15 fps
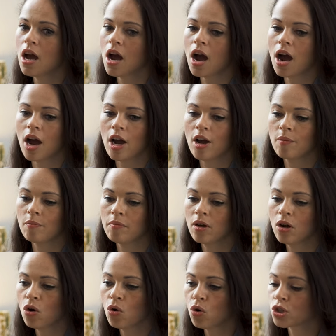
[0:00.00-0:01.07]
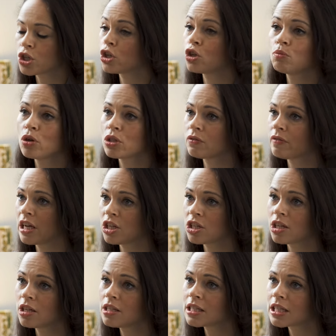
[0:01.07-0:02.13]
Mm-hmm. Um, also, your
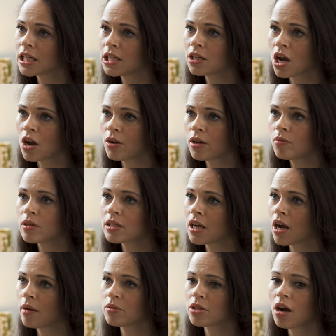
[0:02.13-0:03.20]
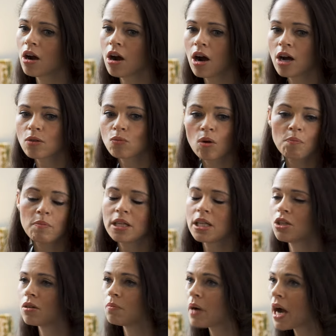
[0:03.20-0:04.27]
motivation to keep going when times are hard. One minute
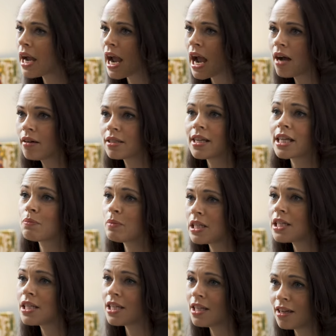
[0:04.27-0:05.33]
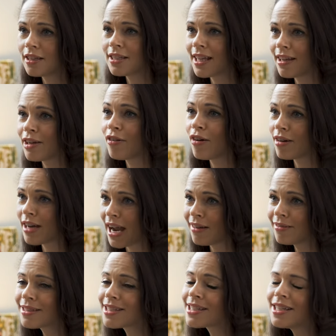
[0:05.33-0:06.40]
you can buy a house, next minute you think you're going to sell your own
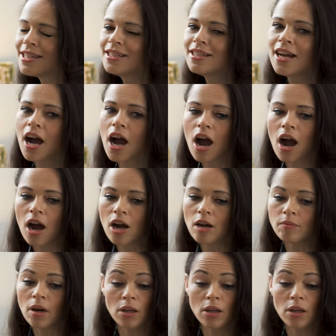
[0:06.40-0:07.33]
house. Mm-hmm.